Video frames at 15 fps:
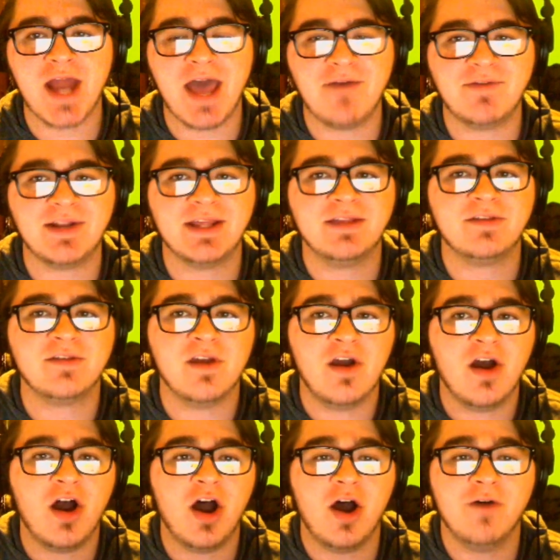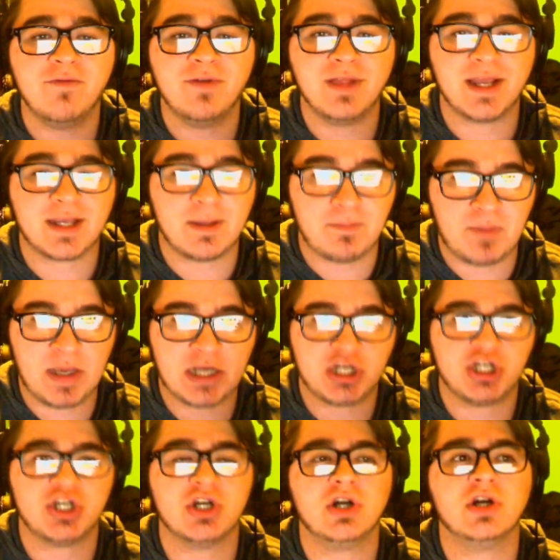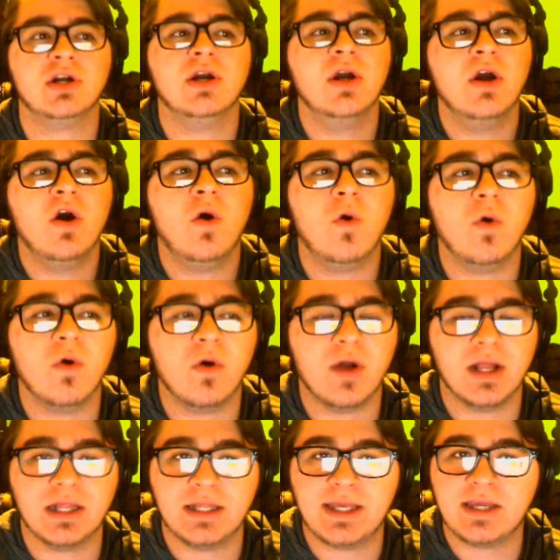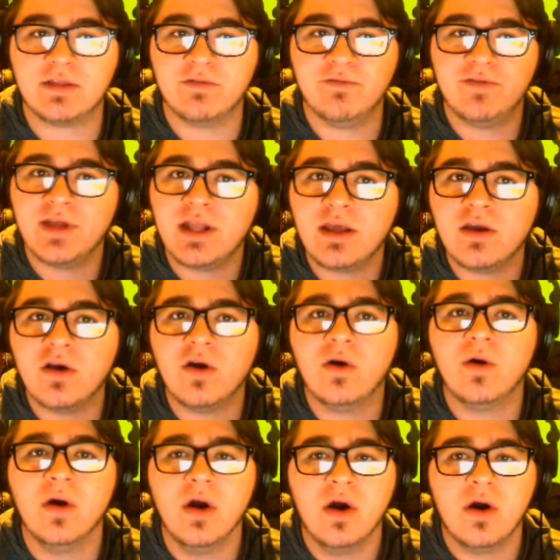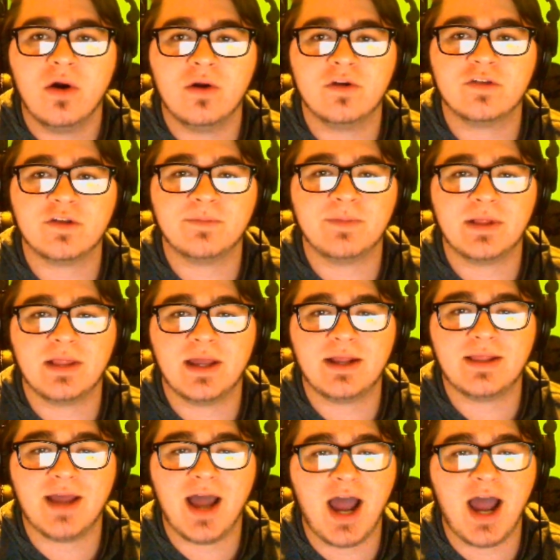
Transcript: evidence of like a picture or a leaked video or something like that.